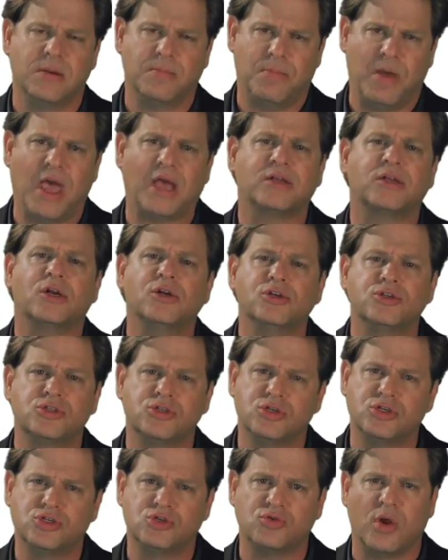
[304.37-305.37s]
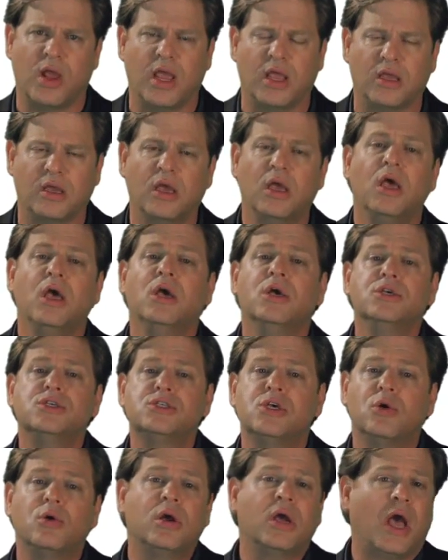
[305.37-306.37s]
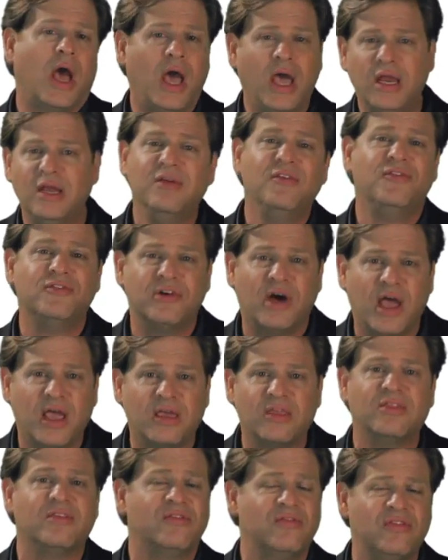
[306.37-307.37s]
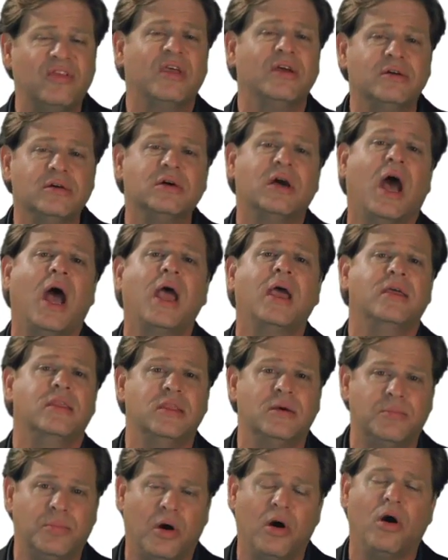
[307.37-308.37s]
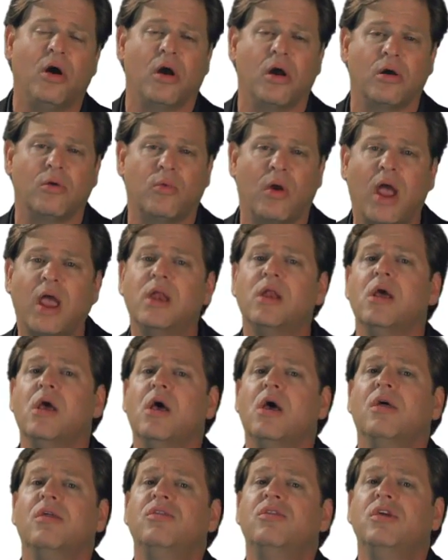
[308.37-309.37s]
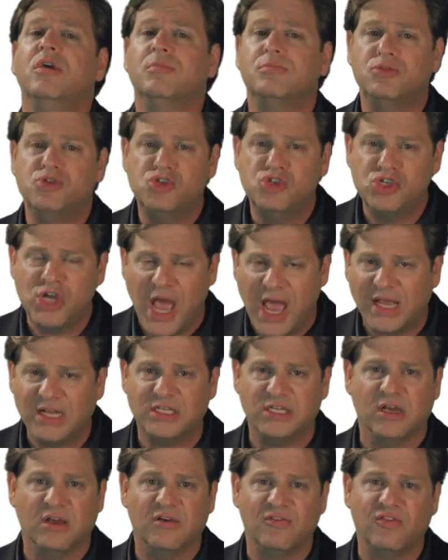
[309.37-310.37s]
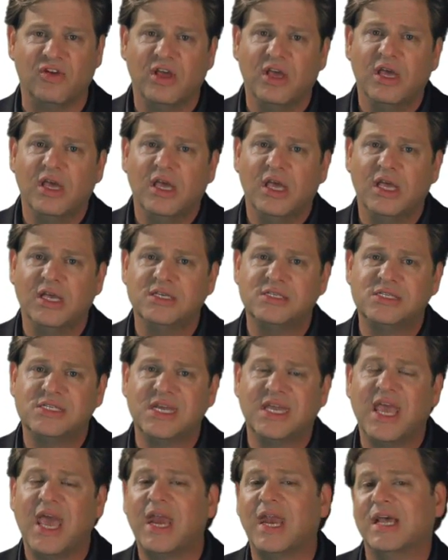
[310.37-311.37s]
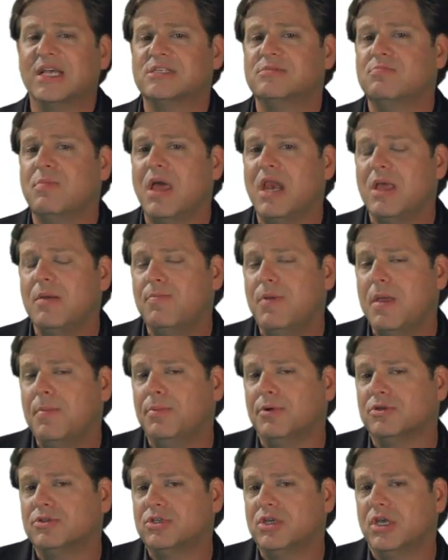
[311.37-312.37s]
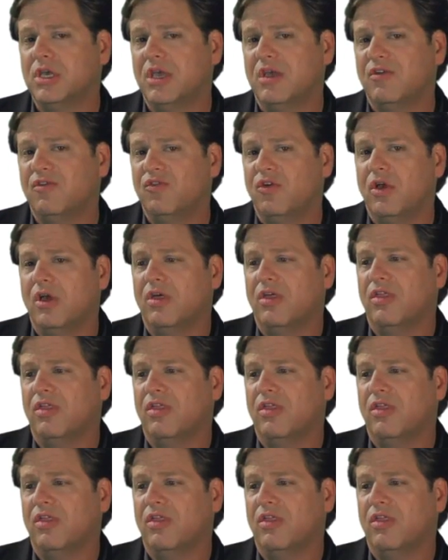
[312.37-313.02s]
impact on your search rank. So kind of like the single guy in the bar, right? The objective is to get as many people to give